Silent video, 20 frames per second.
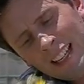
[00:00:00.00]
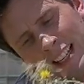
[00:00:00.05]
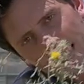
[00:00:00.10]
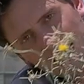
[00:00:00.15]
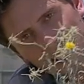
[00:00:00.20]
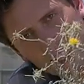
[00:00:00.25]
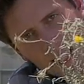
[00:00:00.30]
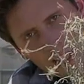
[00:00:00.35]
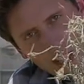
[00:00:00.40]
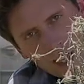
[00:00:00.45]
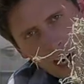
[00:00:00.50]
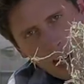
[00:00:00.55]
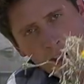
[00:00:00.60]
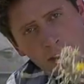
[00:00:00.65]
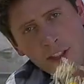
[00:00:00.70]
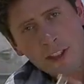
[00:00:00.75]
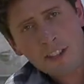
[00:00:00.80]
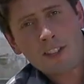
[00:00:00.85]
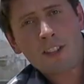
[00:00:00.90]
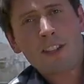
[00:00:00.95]
like star
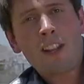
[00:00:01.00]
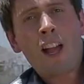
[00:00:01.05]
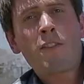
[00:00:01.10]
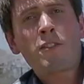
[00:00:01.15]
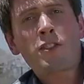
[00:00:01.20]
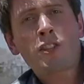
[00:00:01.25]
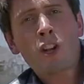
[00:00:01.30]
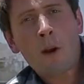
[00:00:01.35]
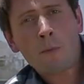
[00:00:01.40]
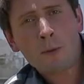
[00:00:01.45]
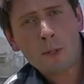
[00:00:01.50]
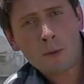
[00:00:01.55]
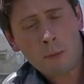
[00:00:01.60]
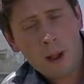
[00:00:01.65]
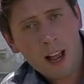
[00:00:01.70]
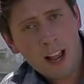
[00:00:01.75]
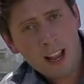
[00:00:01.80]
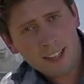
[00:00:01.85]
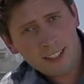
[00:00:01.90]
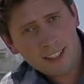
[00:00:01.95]
thistle, have sharp
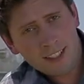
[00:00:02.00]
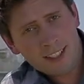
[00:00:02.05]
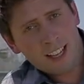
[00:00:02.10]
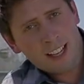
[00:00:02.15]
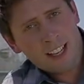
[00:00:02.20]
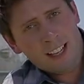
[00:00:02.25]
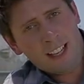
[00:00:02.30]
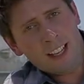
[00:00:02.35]
spines.